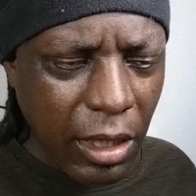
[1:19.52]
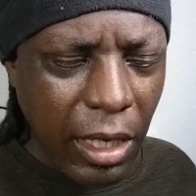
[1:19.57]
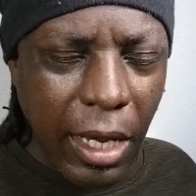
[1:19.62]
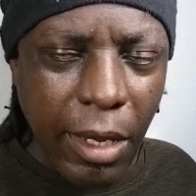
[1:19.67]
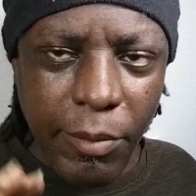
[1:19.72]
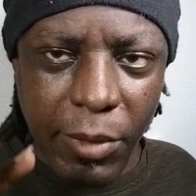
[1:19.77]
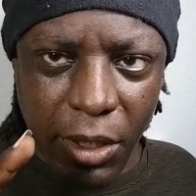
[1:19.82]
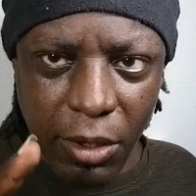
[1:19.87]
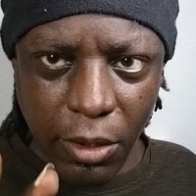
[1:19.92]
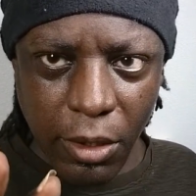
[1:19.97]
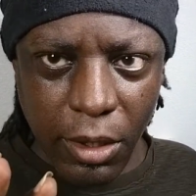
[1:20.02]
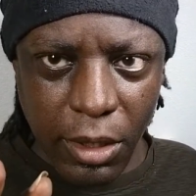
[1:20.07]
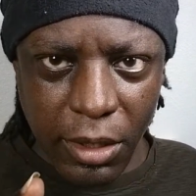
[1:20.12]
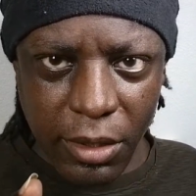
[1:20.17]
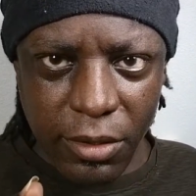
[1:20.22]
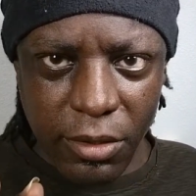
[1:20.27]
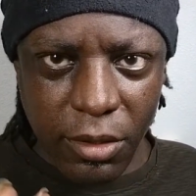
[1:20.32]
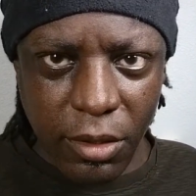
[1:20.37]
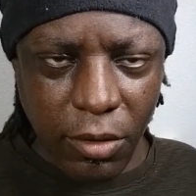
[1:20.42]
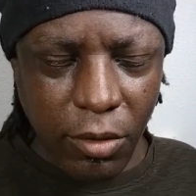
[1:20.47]
I'm an
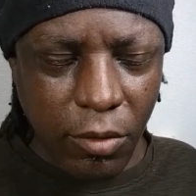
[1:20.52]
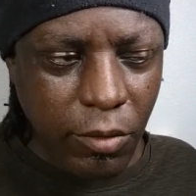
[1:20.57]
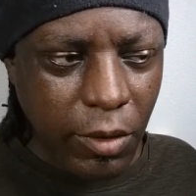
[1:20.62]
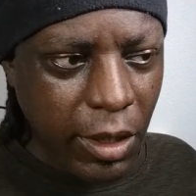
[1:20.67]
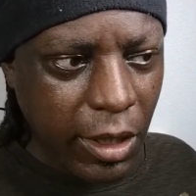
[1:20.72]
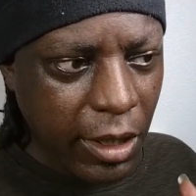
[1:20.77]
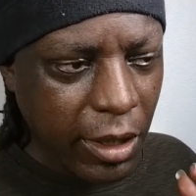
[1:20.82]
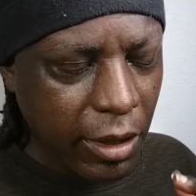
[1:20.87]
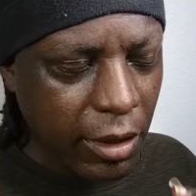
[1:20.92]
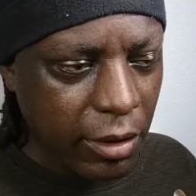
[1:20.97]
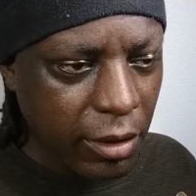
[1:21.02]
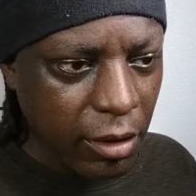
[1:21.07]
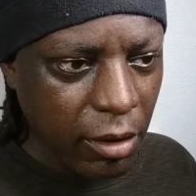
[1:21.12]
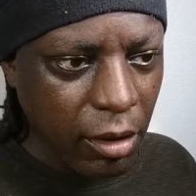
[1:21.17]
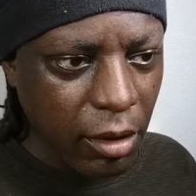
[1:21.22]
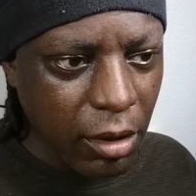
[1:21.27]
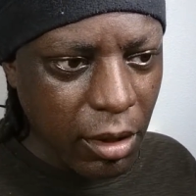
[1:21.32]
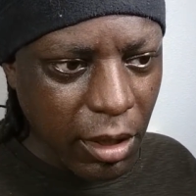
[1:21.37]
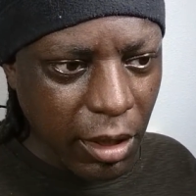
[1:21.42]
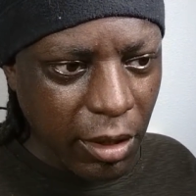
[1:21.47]
artist, so I
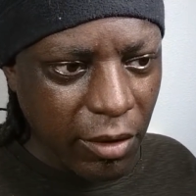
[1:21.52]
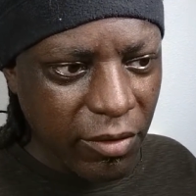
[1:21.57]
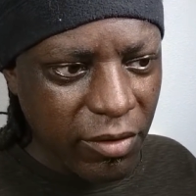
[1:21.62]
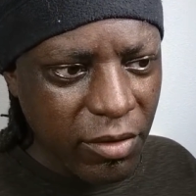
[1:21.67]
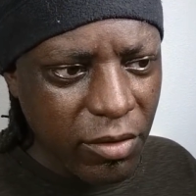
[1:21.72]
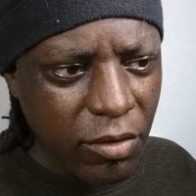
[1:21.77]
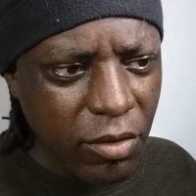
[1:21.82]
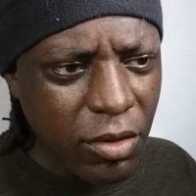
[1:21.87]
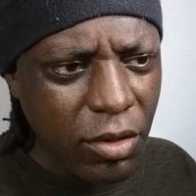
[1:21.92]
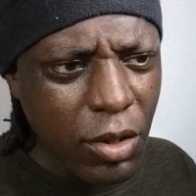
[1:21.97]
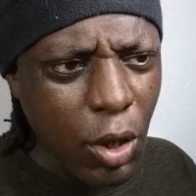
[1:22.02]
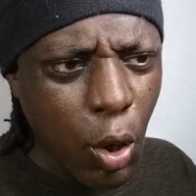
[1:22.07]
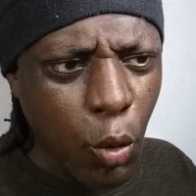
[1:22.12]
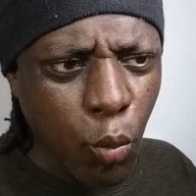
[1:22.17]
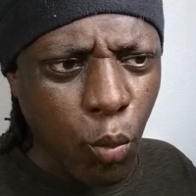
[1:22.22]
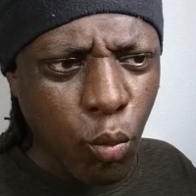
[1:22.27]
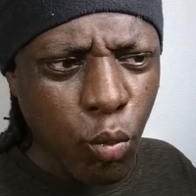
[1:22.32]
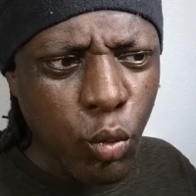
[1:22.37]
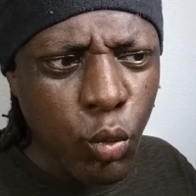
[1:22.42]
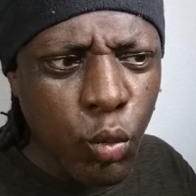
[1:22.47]
look at
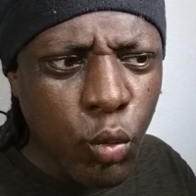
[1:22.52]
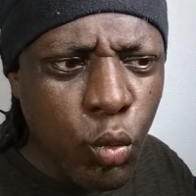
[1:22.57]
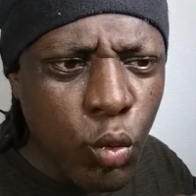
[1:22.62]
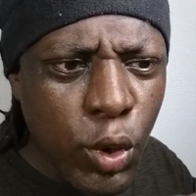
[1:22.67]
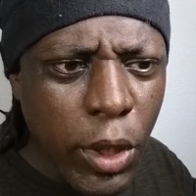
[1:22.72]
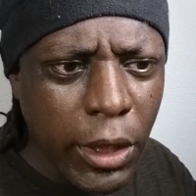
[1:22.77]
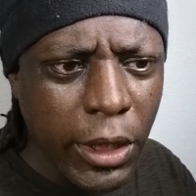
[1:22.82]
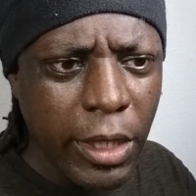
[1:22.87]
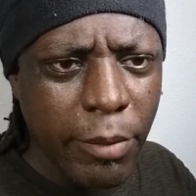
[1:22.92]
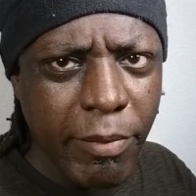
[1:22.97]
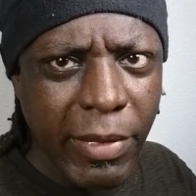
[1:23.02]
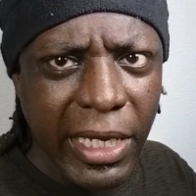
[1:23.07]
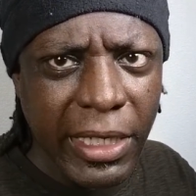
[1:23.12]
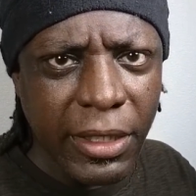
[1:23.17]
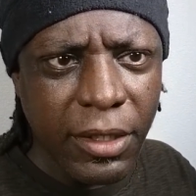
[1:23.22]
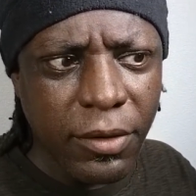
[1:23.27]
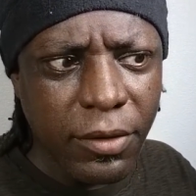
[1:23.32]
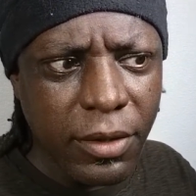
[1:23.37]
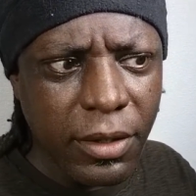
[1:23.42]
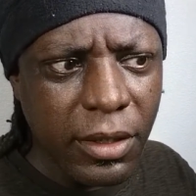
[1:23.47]
really
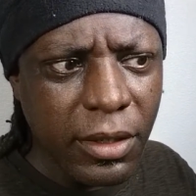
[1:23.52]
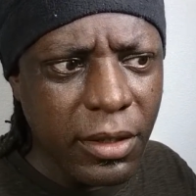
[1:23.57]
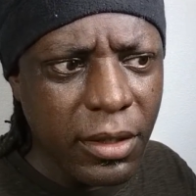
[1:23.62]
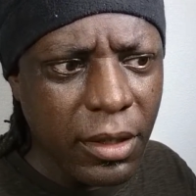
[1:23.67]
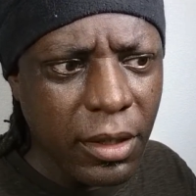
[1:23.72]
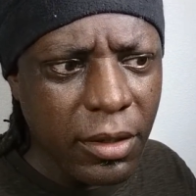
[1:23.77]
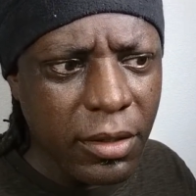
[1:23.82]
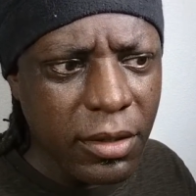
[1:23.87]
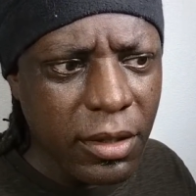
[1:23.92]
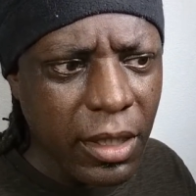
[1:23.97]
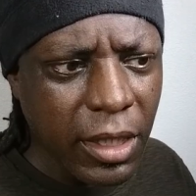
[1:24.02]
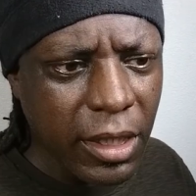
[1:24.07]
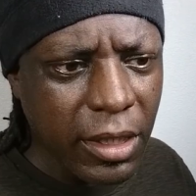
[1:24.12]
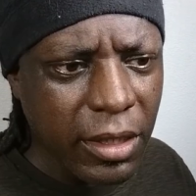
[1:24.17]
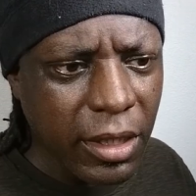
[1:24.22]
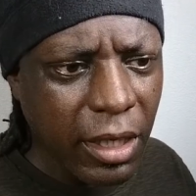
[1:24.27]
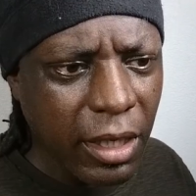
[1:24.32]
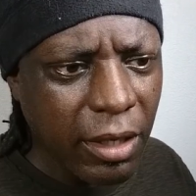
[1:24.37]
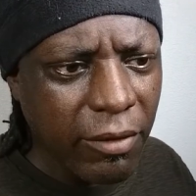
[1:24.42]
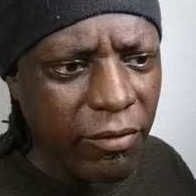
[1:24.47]
minute details,
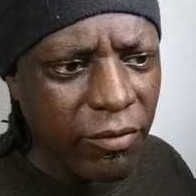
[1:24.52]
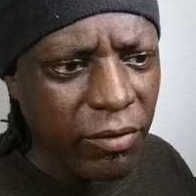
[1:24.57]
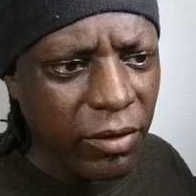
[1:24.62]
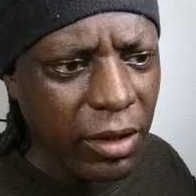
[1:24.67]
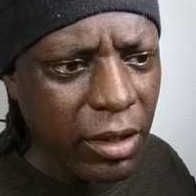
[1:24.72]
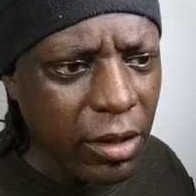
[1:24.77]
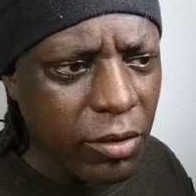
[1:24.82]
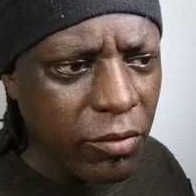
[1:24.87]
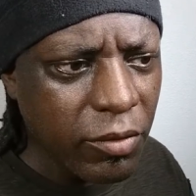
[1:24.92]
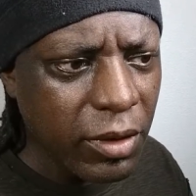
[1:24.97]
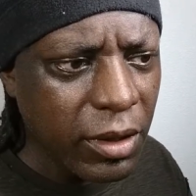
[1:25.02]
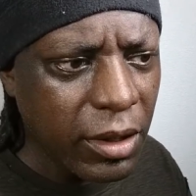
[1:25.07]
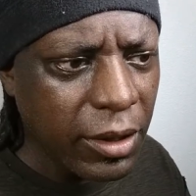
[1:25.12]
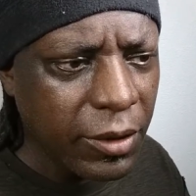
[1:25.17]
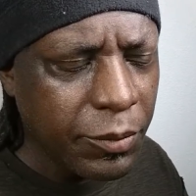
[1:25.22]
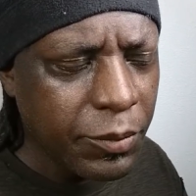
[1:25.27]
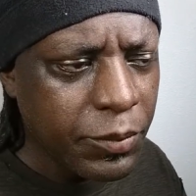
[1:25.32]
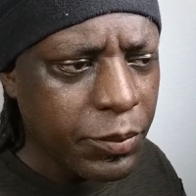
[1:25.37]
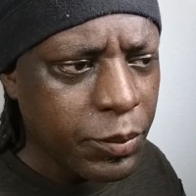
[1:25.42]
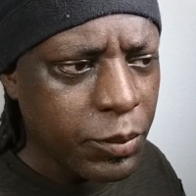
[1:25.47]
like they have
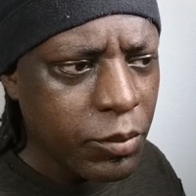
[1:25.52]
literally